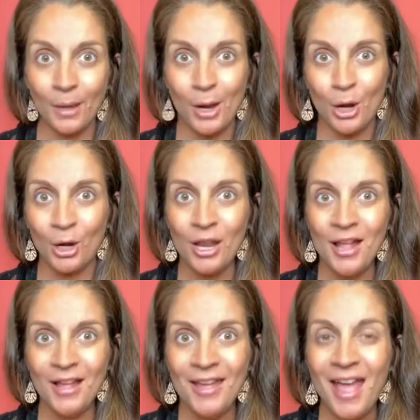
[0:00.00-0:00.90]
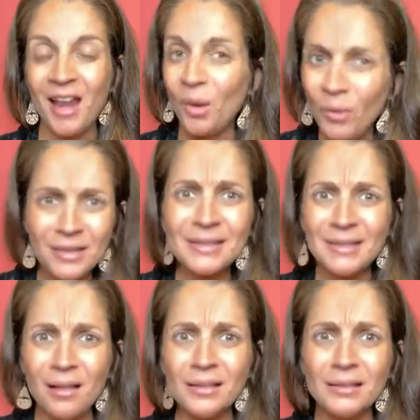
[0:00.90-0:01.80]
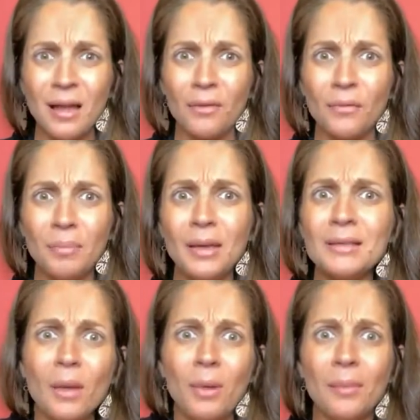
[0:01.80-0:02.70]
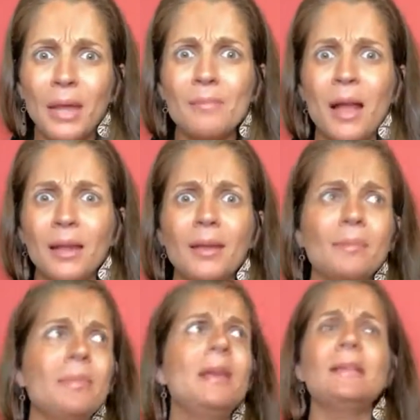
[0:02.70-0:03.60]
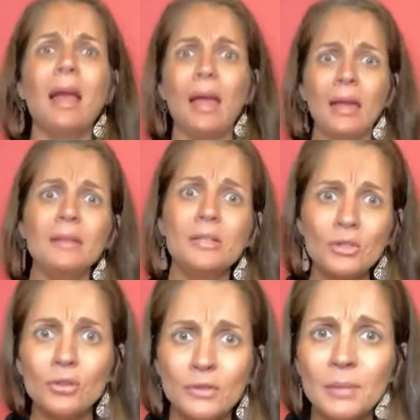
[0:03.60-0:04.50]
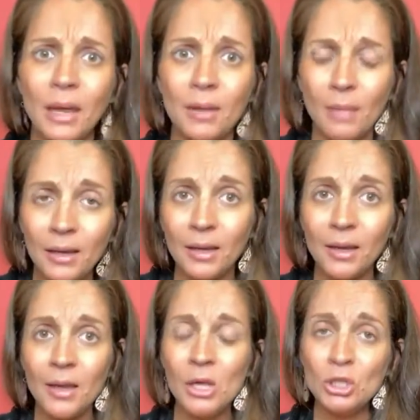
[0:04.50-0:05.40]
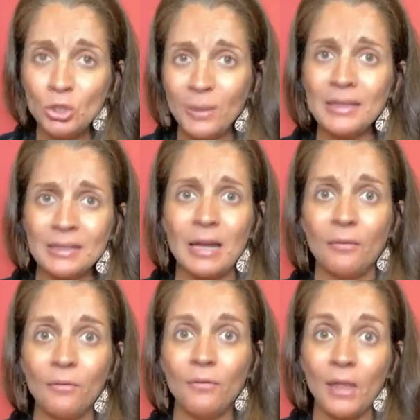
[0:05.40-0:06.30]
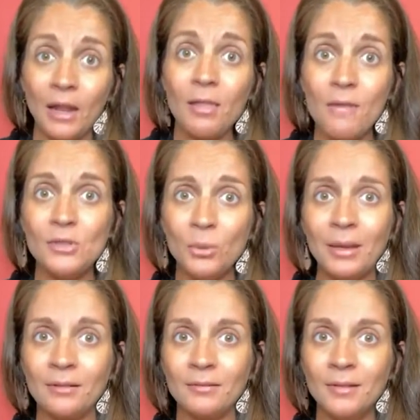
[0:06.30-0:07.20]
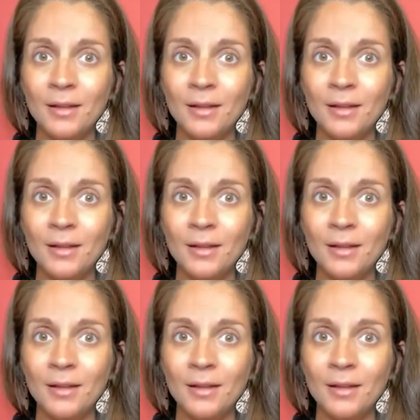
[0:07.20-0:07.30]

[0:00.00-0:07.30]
on my heart. And I want to sell stuff because I want to make money, because I deserve to make money doing stuff that I love doing